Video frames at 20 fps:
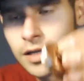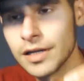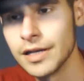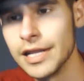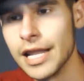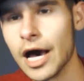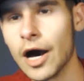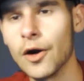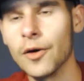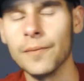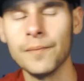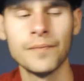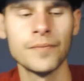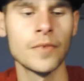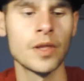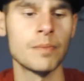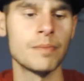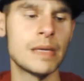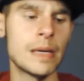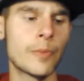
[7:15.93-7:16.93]
Now,
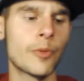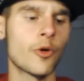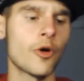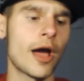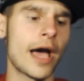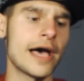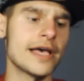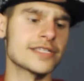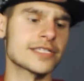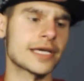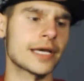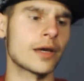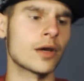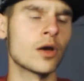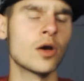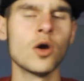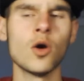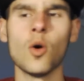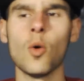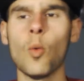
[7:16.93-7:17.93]
people are asking,
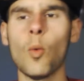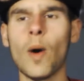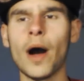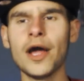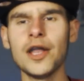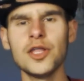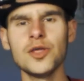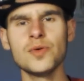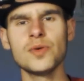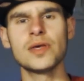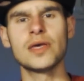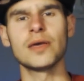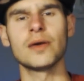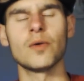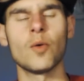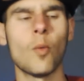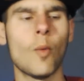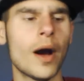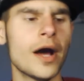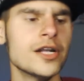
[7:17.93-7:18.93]
why
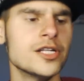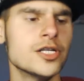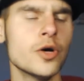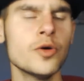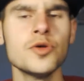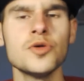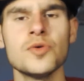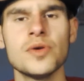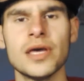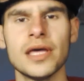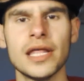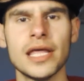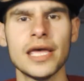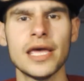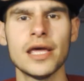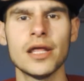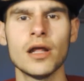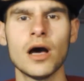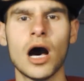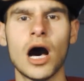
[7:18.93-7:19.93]
don't you get
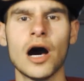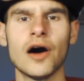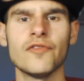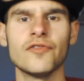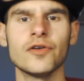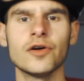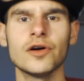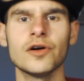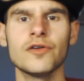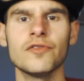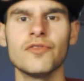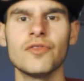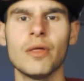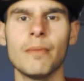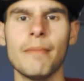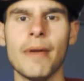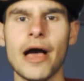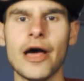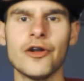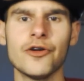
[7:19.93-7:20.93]
hit off of the
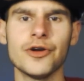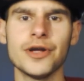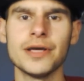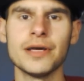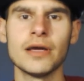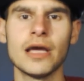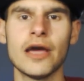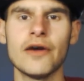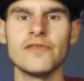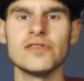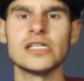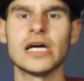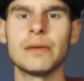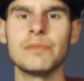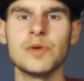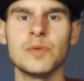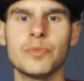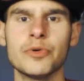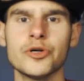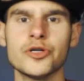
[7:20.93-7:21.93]
battery every time
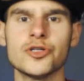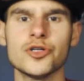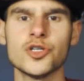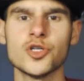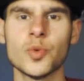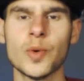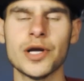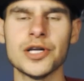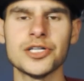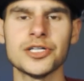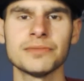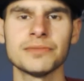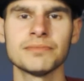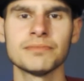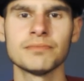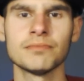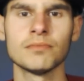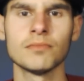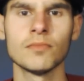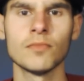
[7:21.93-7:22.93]
you push your switch?
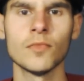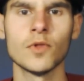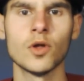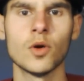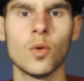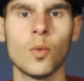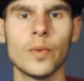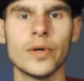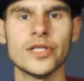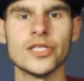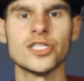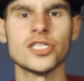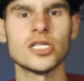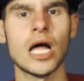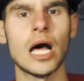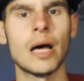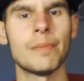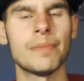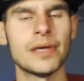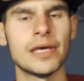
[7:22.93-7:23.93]
What's
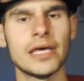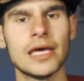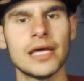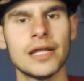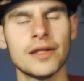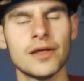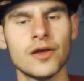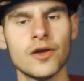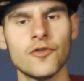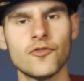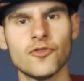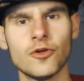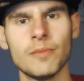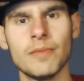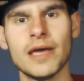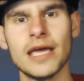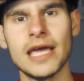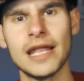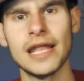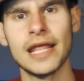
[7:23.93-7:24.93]
stopping it from
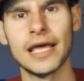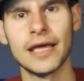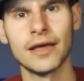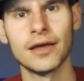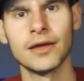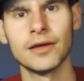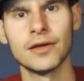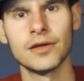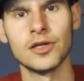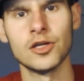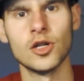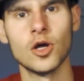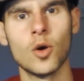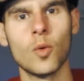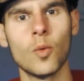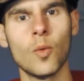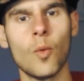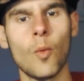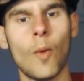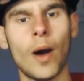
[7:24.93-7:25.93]
hitting?
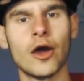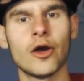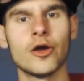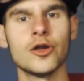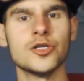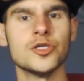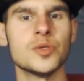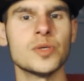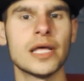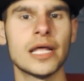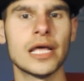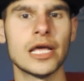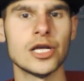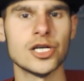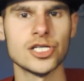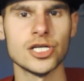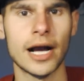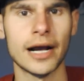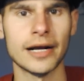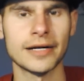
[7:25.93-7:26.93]
Why aren't you getting
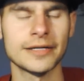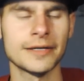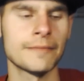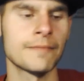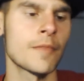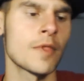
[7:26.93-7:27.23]
shocked?